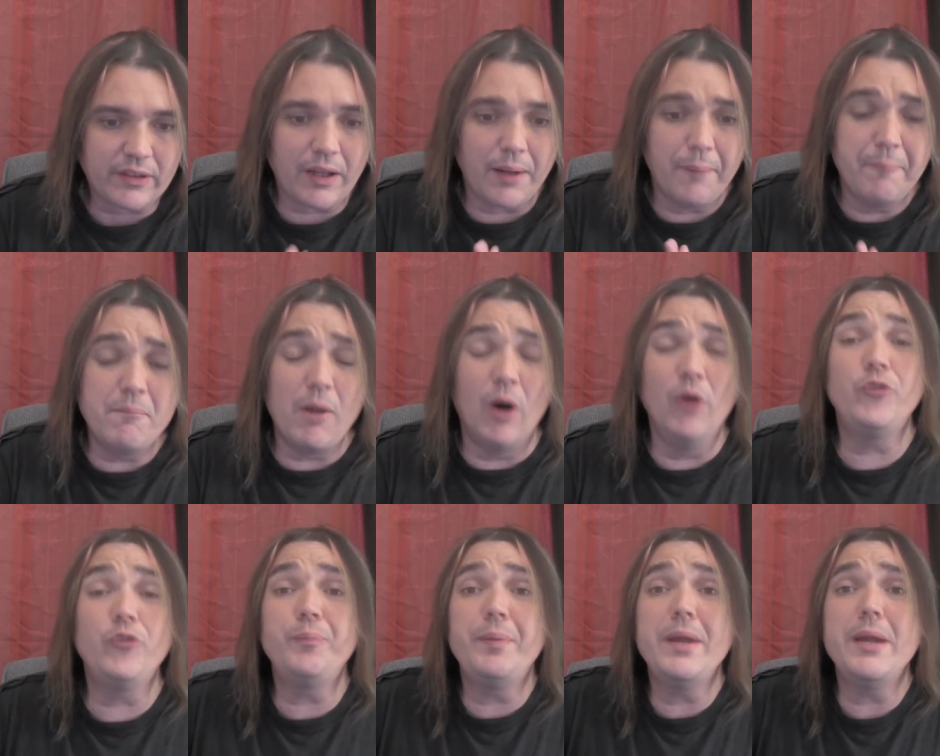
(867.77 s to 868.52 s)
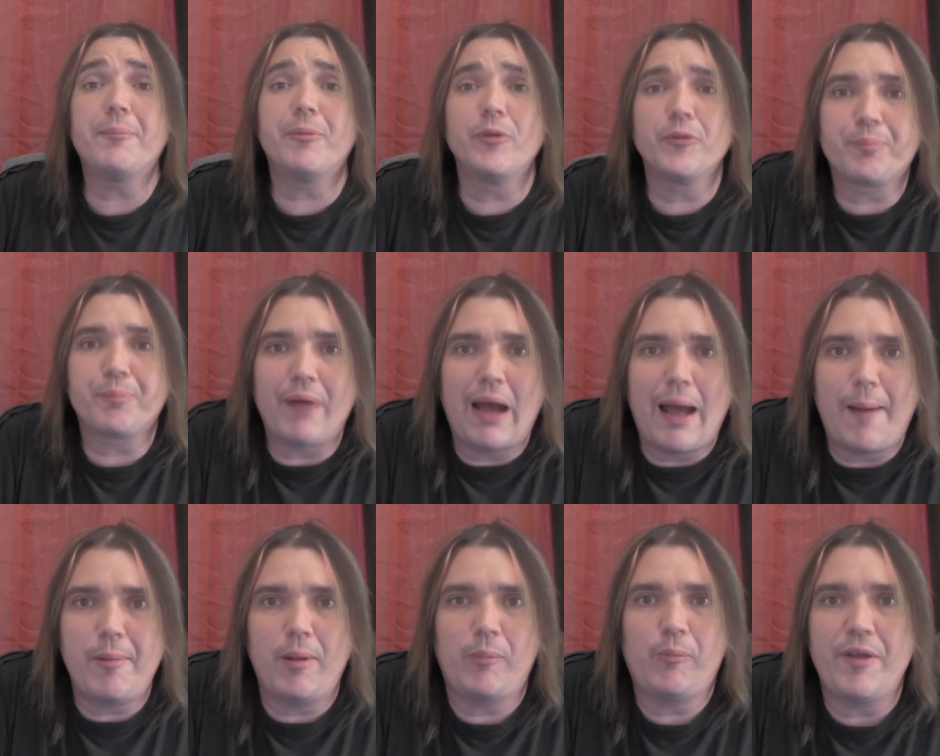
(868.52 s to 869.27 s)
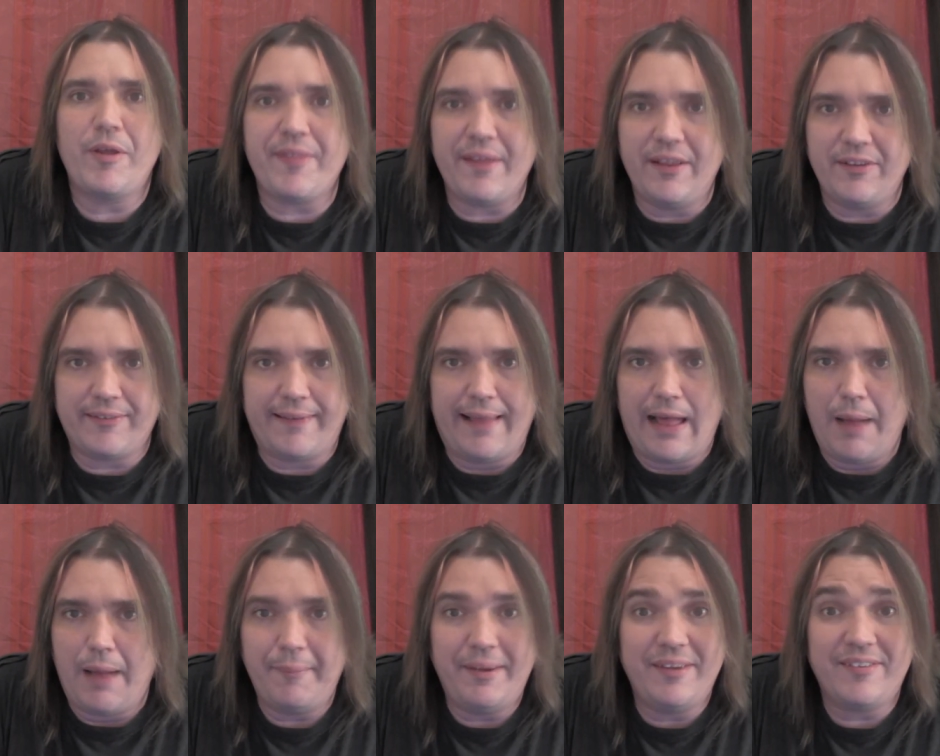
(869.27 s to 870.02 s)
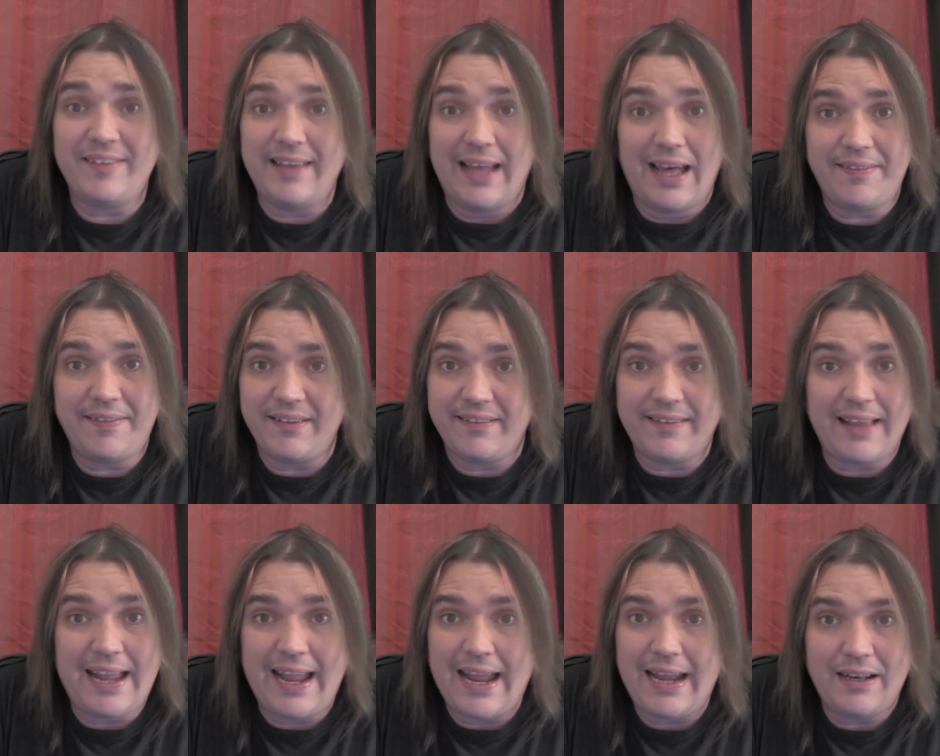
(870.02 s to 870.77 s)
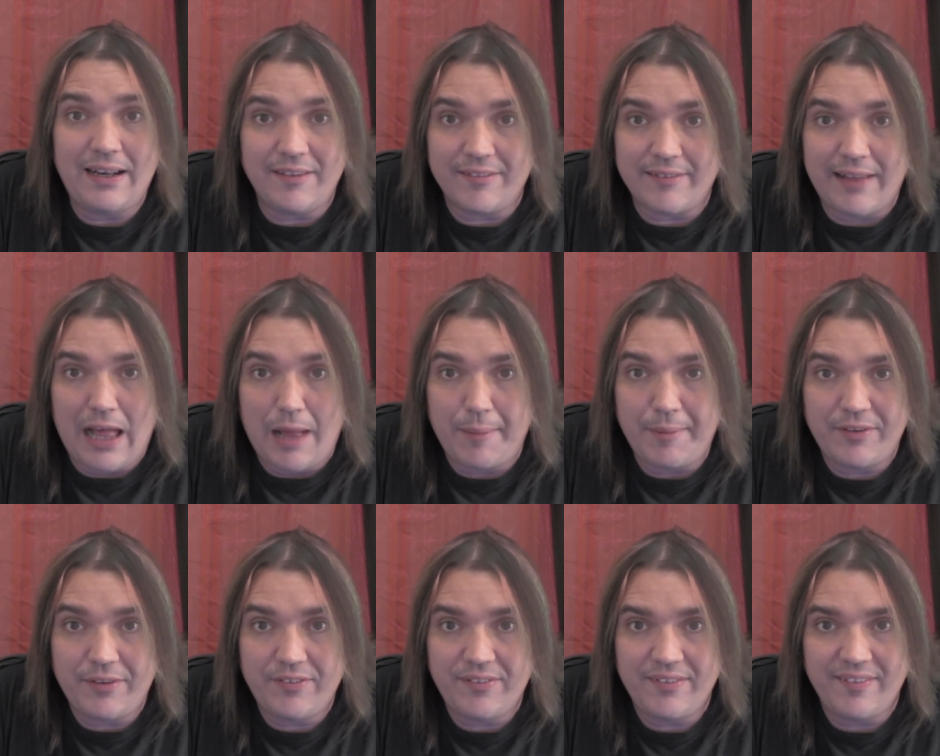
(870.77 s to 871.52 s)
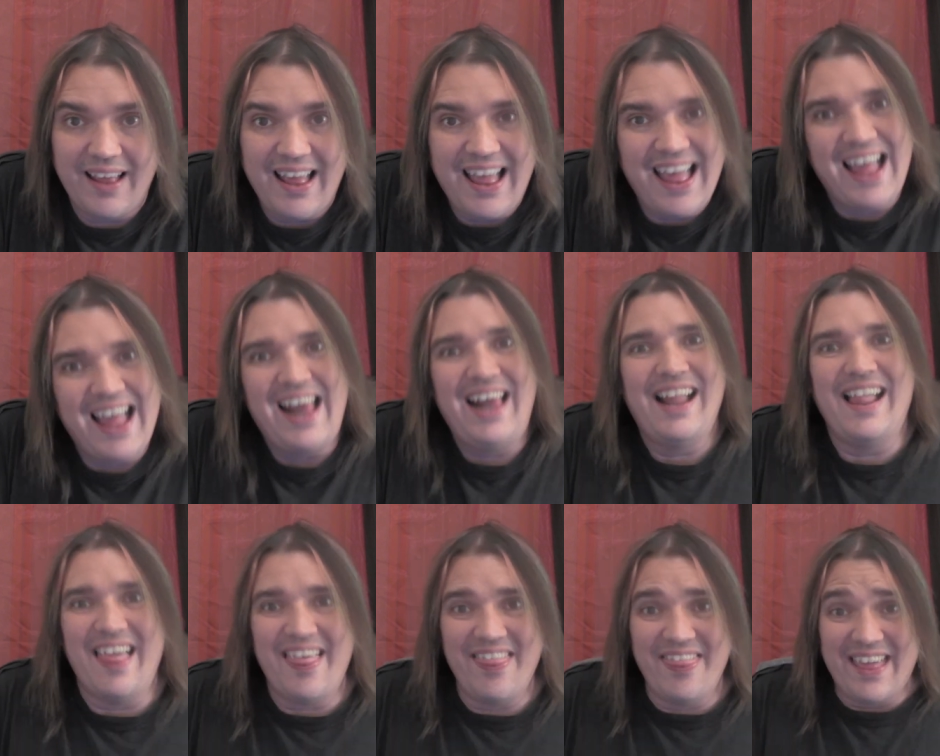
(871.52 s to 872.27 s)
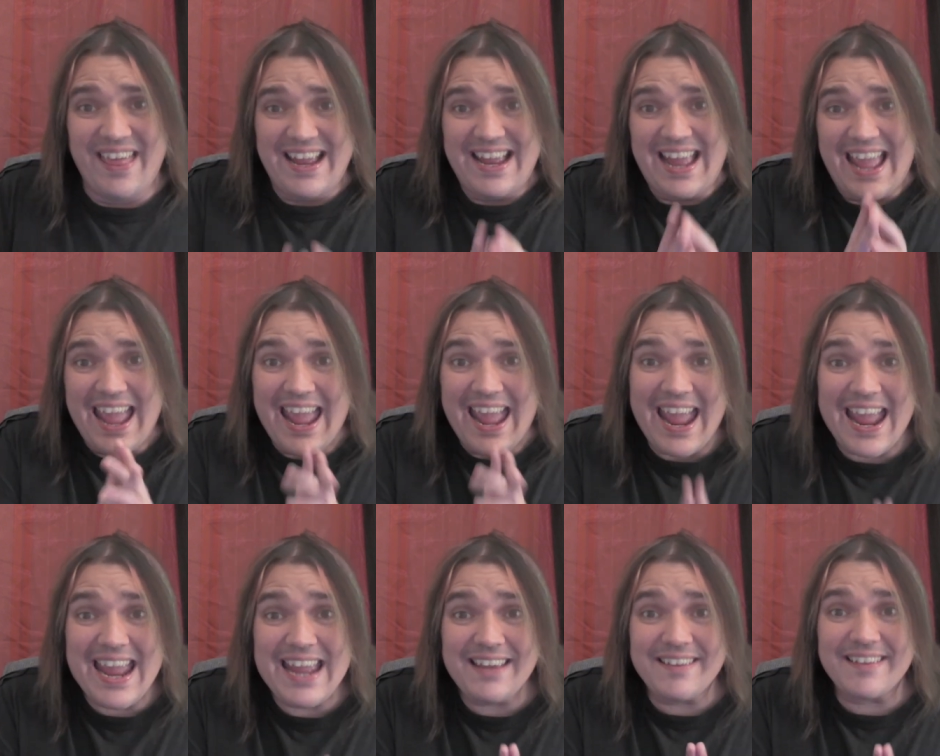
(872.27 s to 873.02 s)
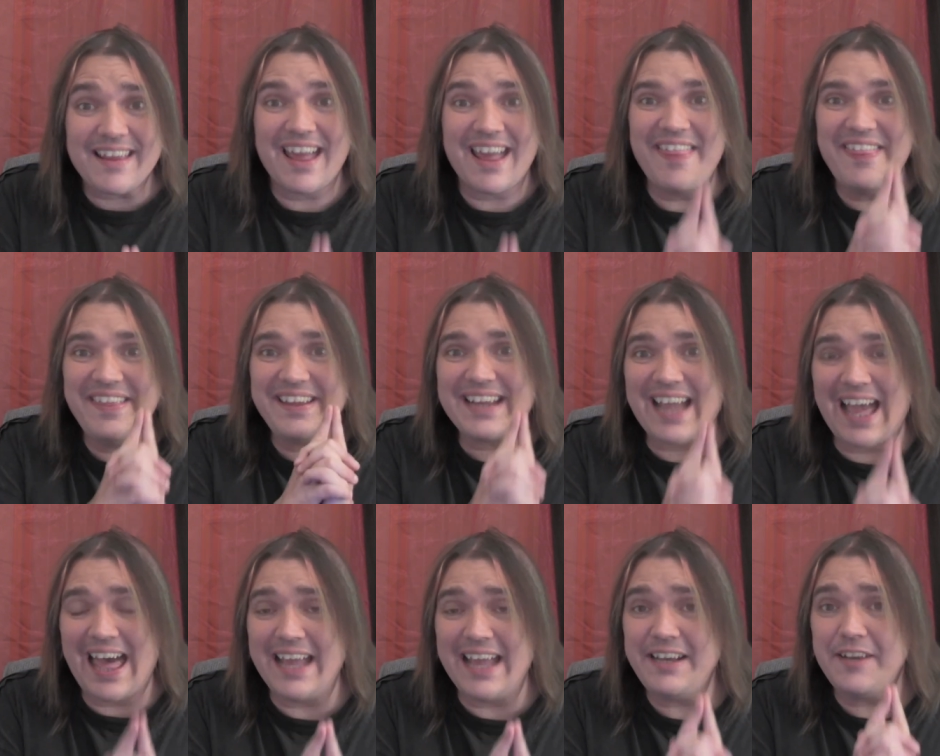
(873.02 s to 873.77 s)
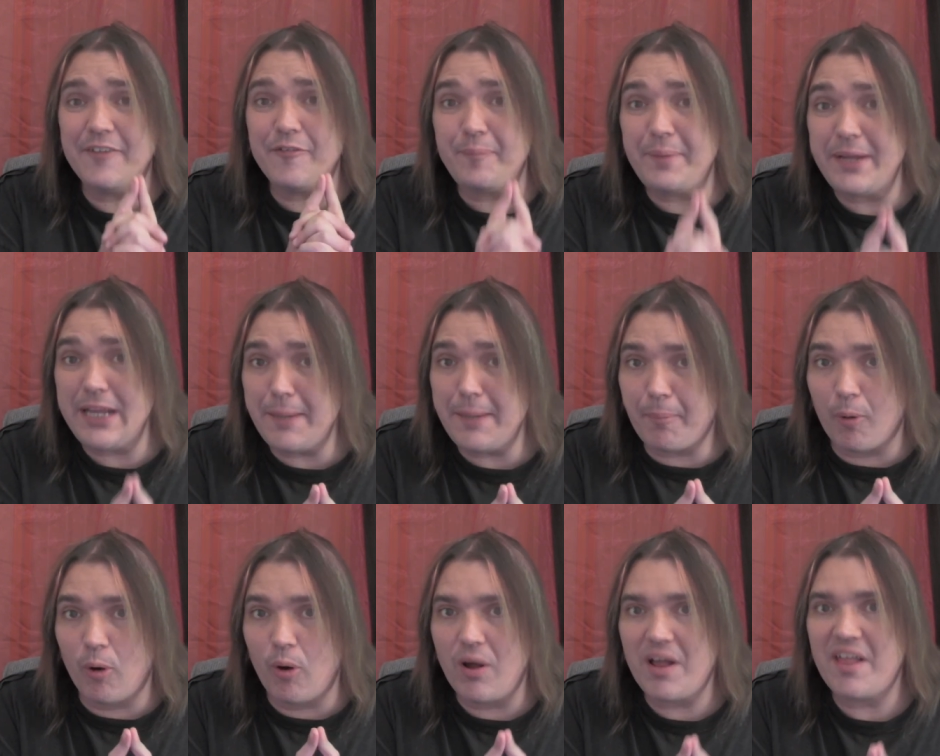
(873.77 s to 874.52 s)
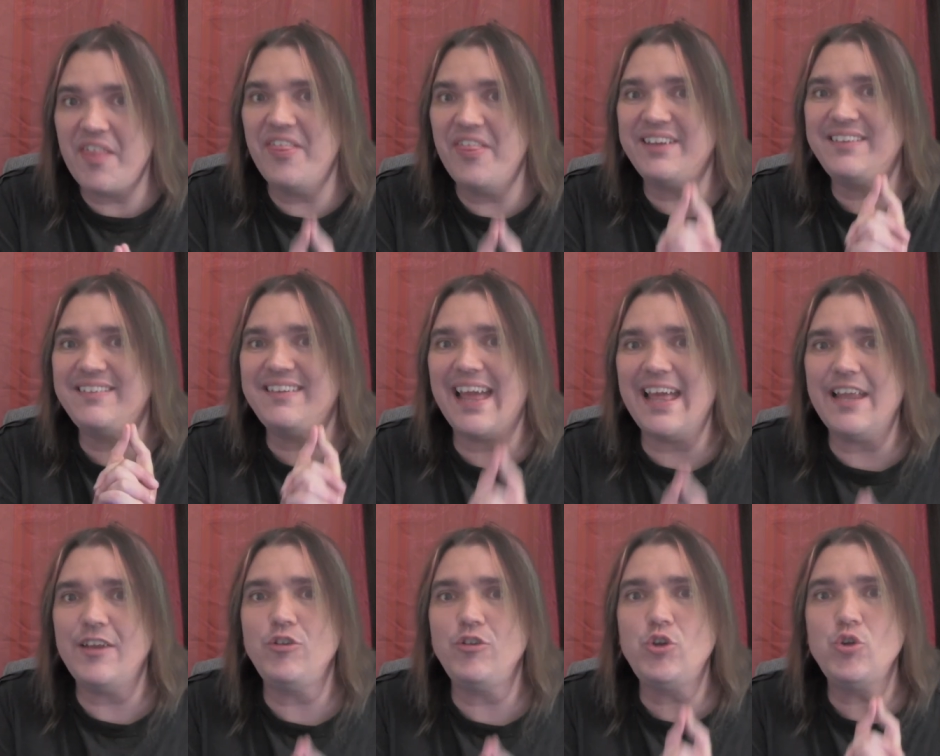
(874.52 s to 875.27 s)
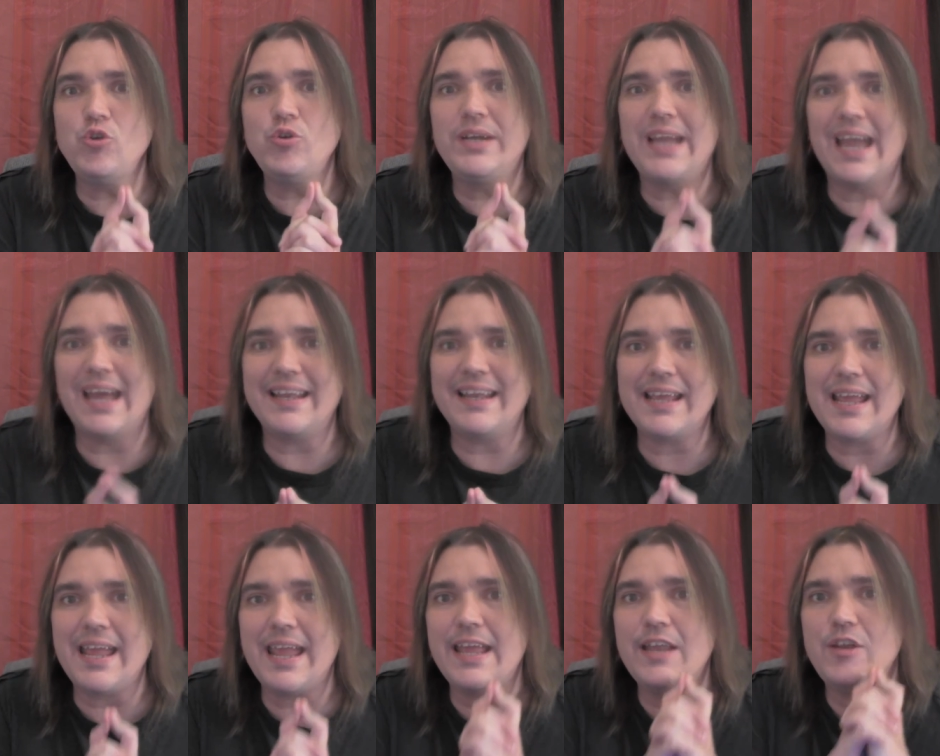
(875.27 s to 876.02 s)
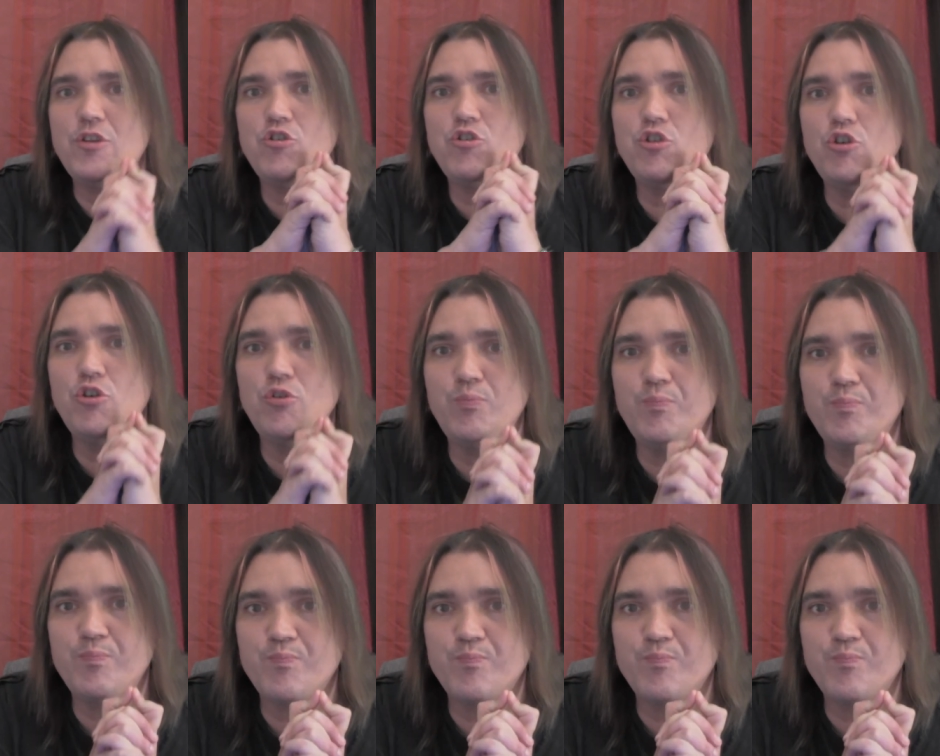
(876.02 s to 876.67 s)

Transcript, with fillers: Most people's problem with Islam is not that they hate Islamists. They hate the kind of people that tend to get into